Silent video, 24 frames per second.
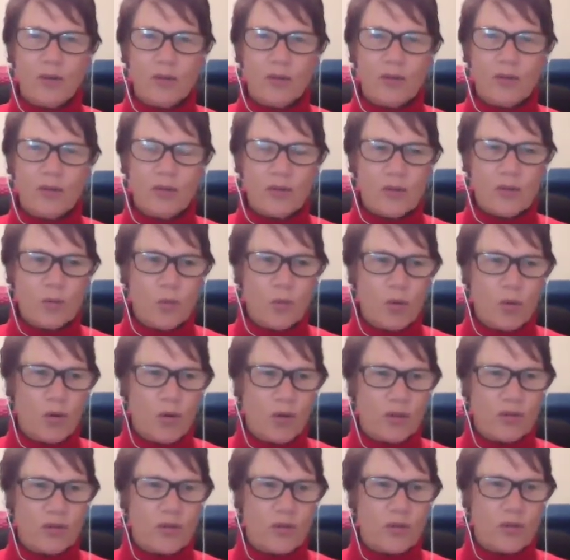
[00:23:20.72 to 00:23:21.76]
sport
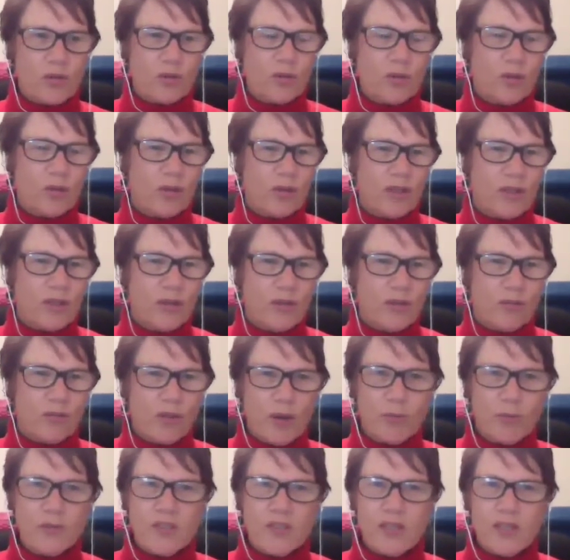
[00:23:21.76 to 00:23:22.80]
at school, they're doing
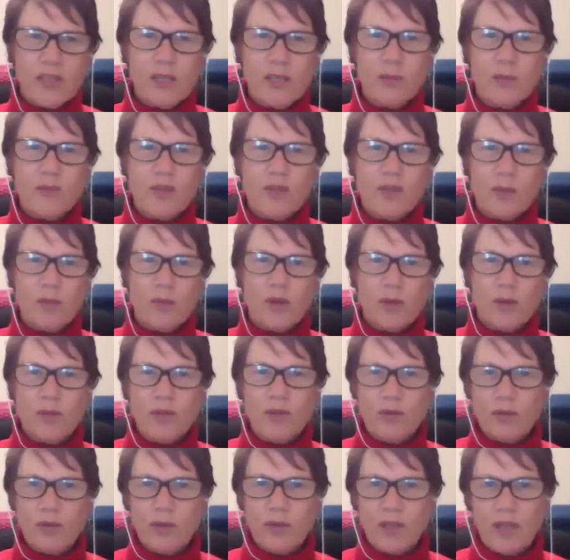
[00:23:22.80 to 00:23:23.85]
rep teams, they might be
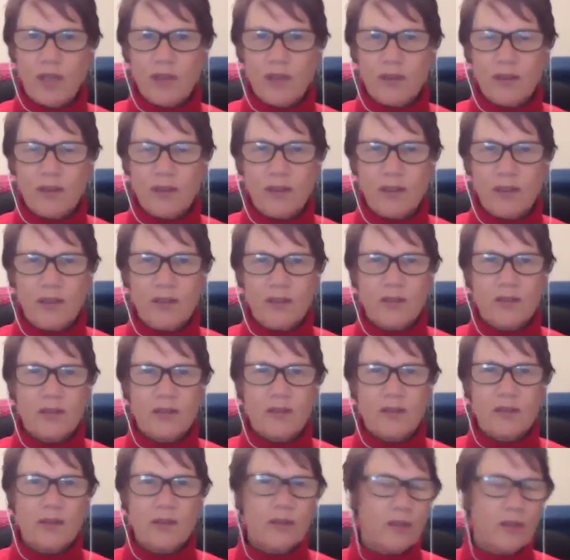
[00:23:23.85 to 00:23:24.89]
doing
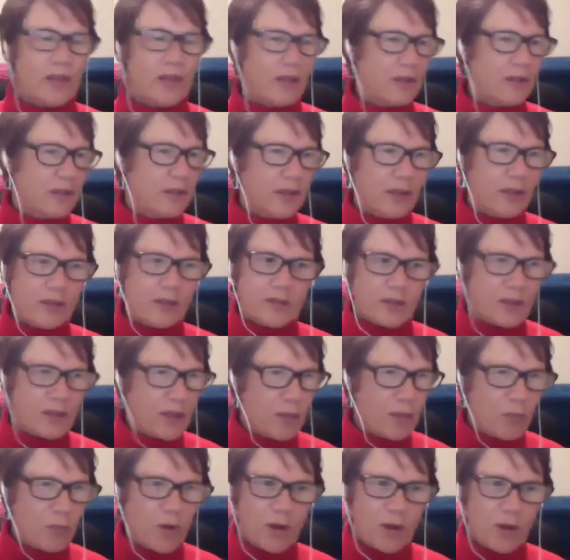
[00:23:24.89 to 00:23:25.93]
athletics, little athletics, and
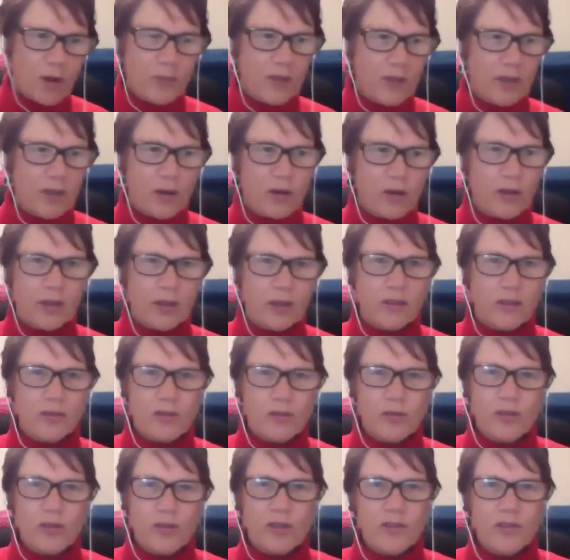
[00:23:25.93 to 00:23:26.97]
they might be going and
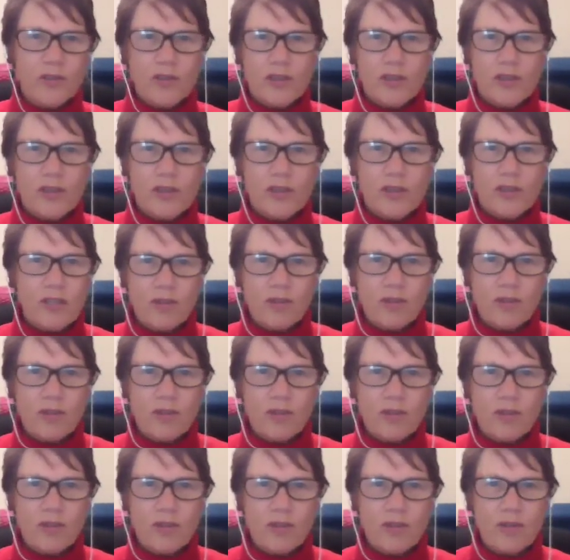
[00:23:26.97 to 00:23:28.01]
doing senior
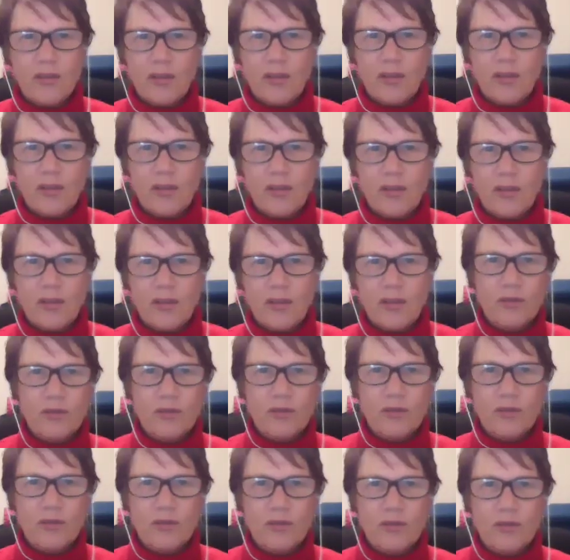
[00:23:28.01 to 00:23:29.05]
athletics in the
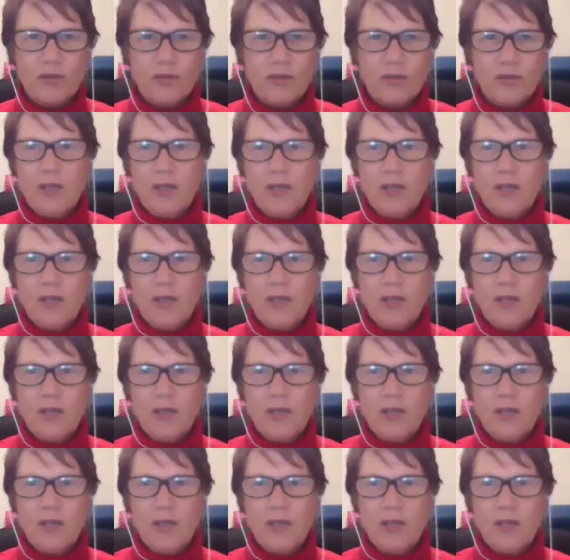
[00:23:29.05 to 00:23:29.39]
afternoon.